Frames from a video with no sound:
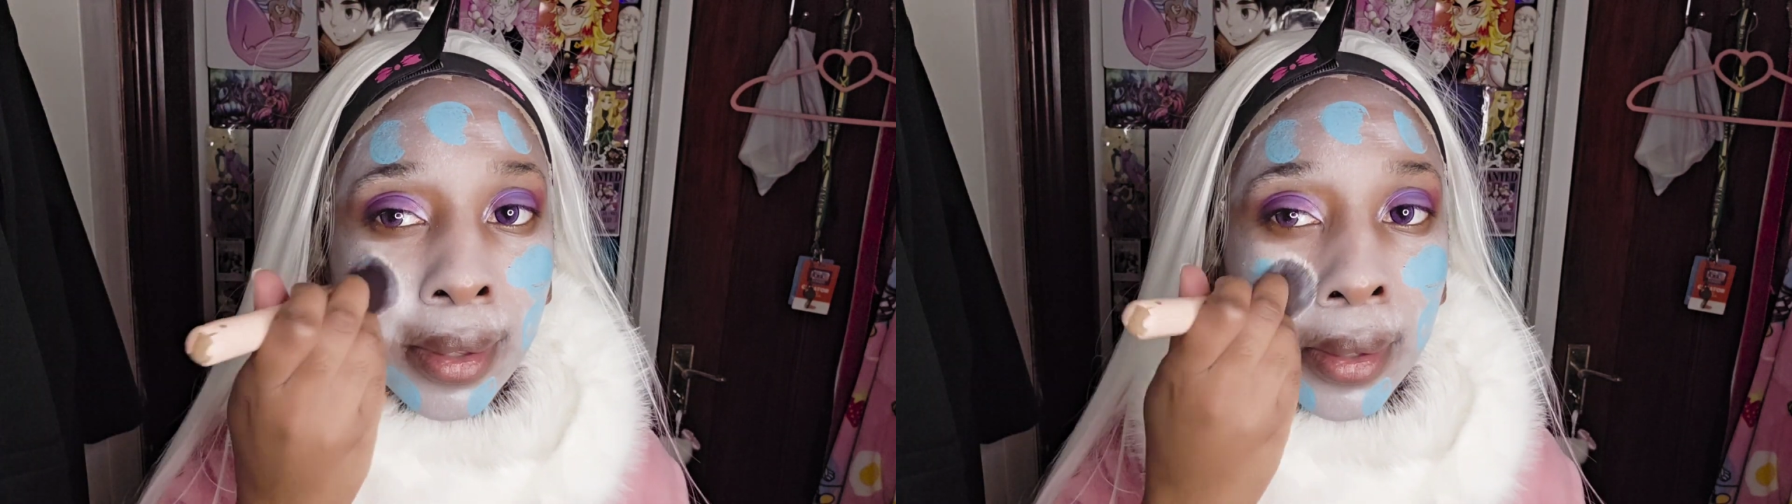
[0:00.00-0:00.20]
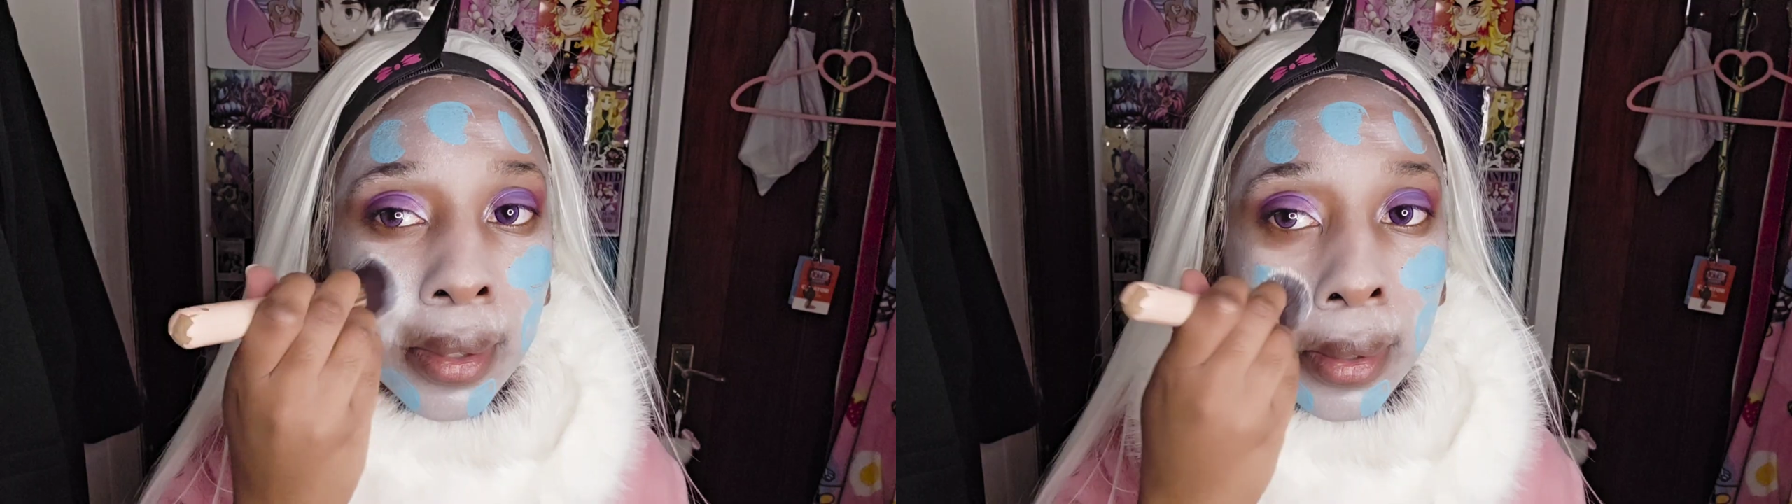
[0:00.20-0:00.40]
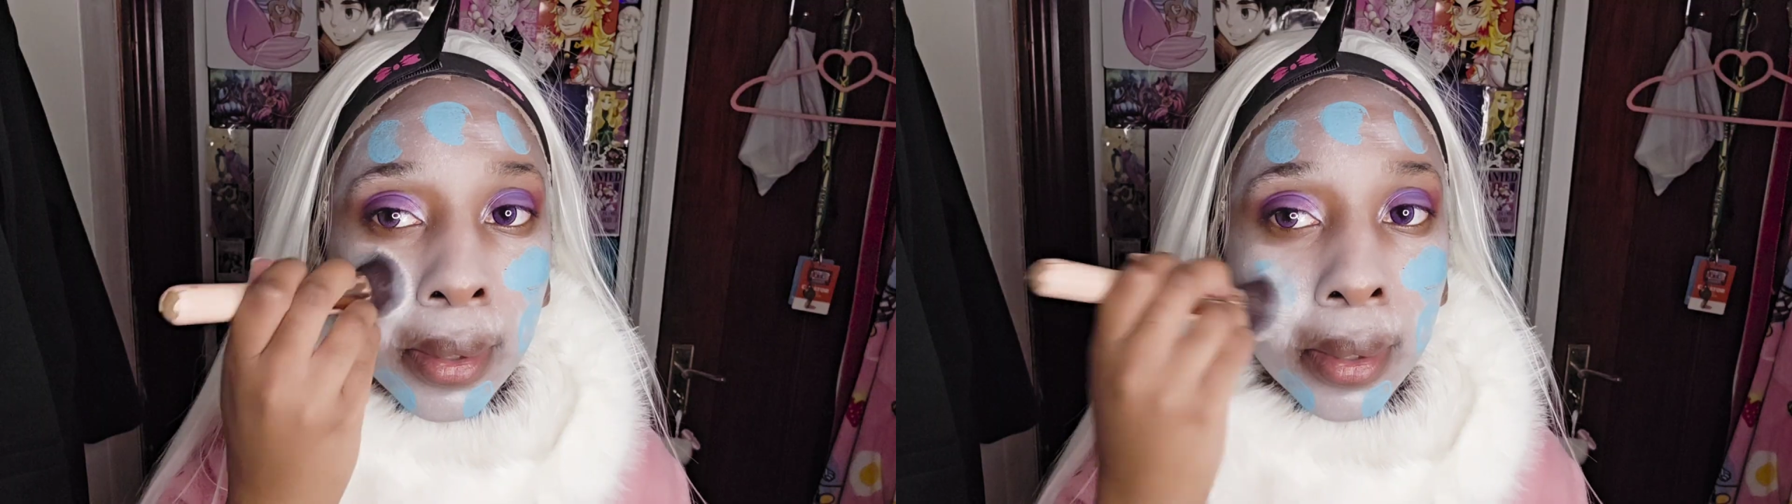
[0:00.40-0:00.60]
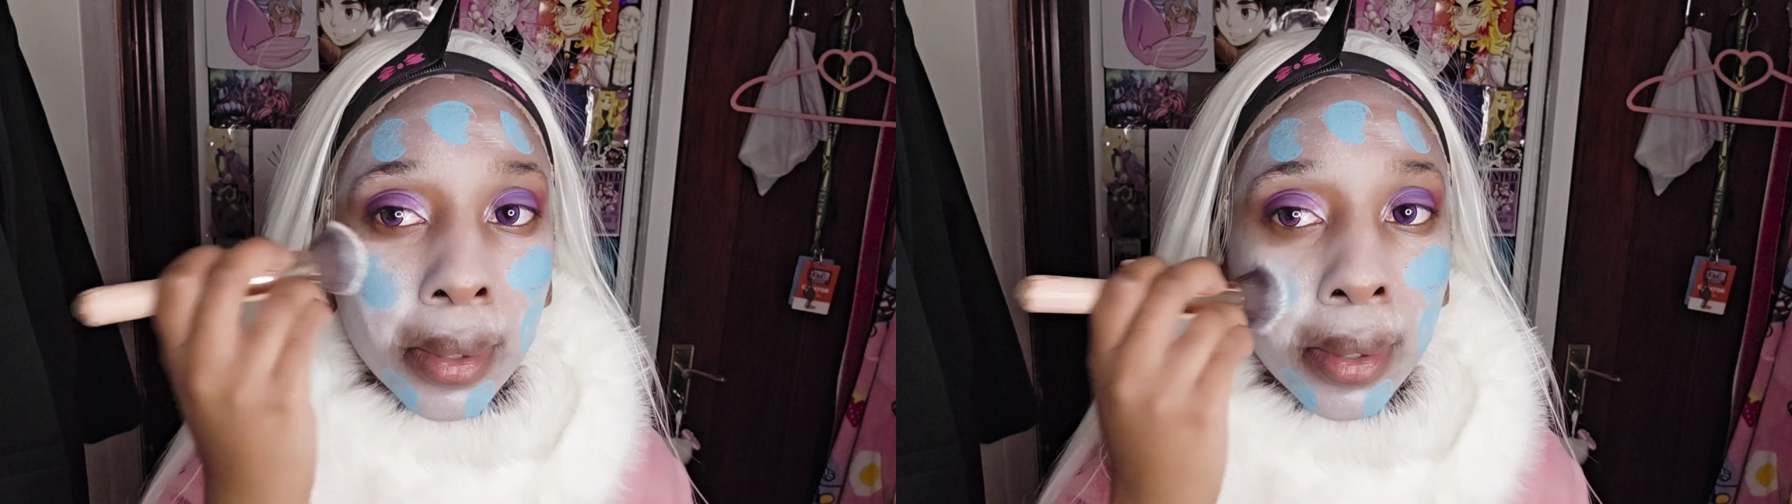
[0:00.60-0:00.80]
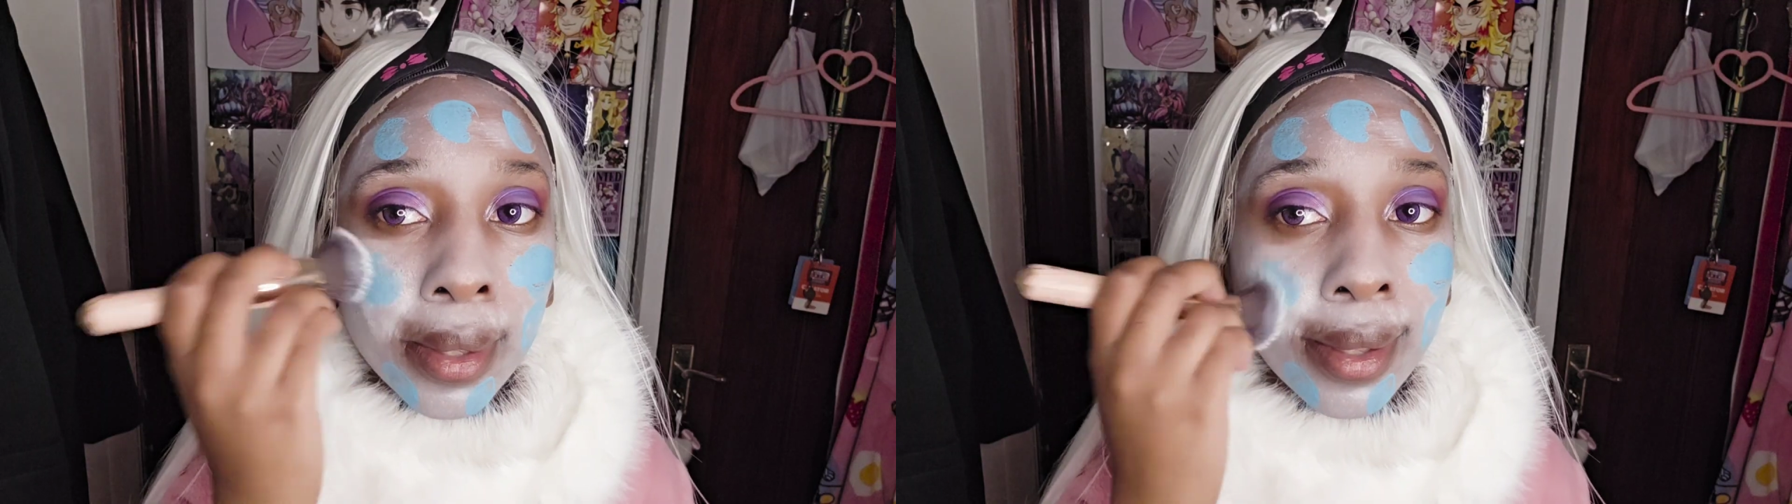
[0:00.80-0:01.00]
by
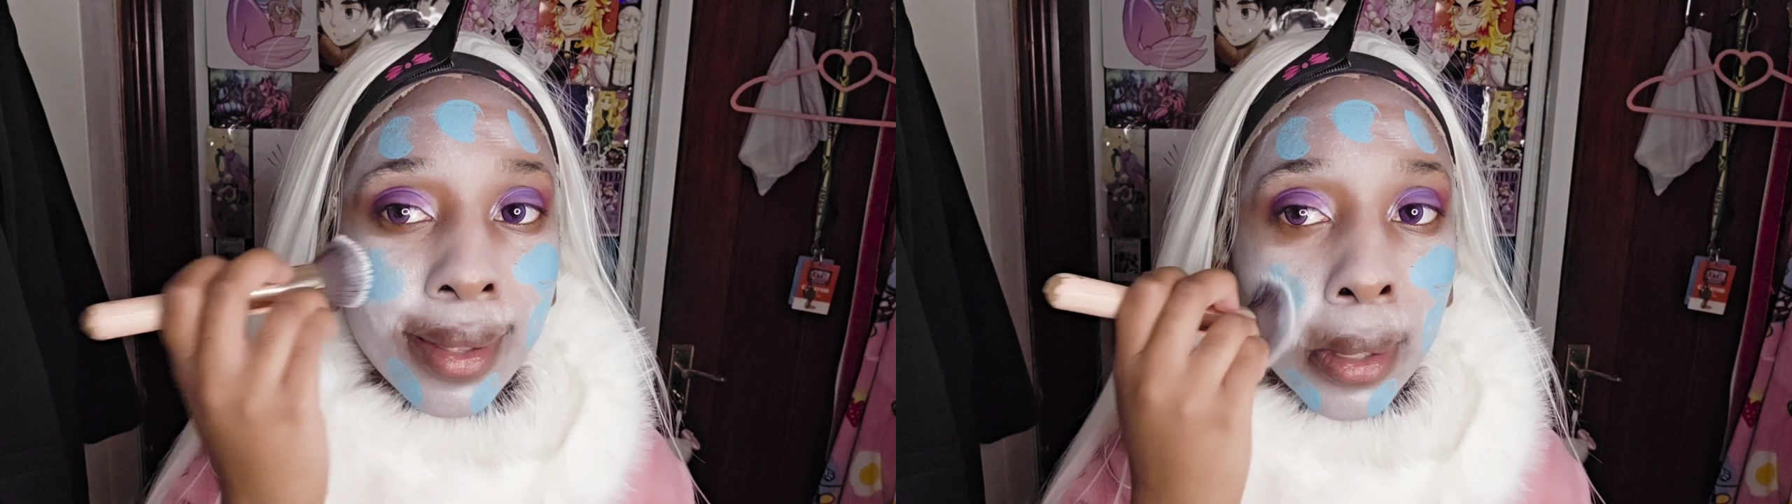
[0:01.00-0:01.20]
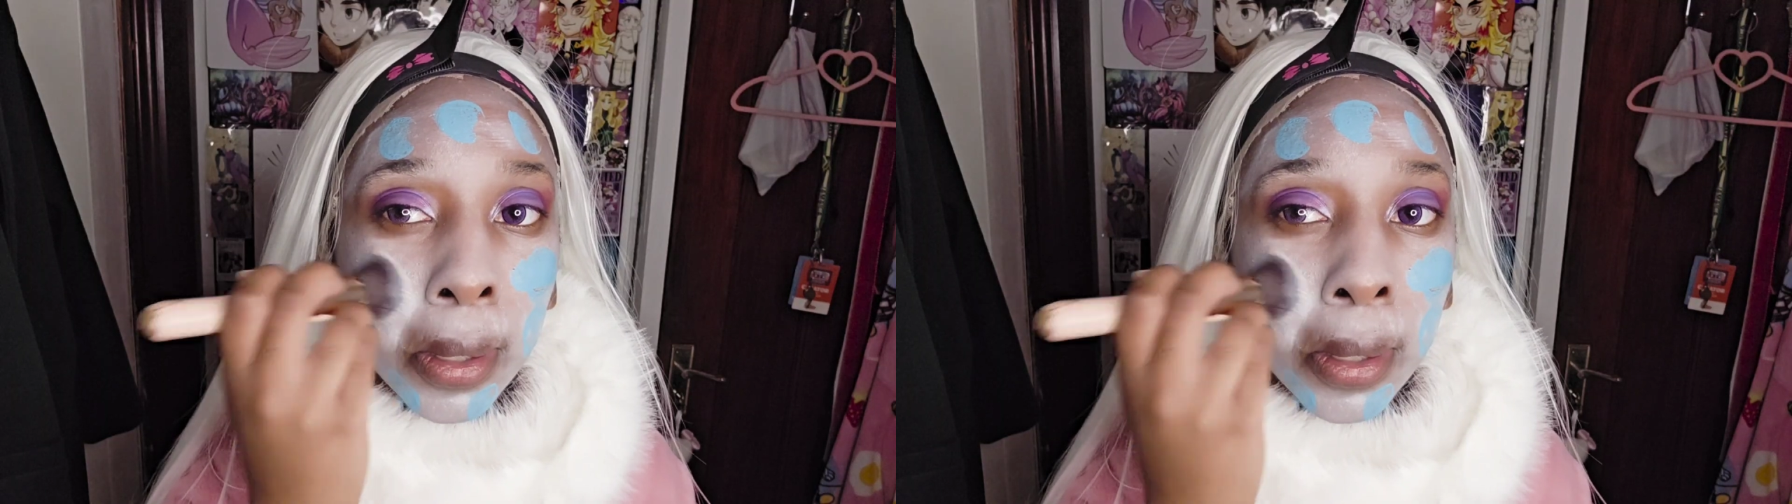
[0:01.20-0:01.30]
putting on the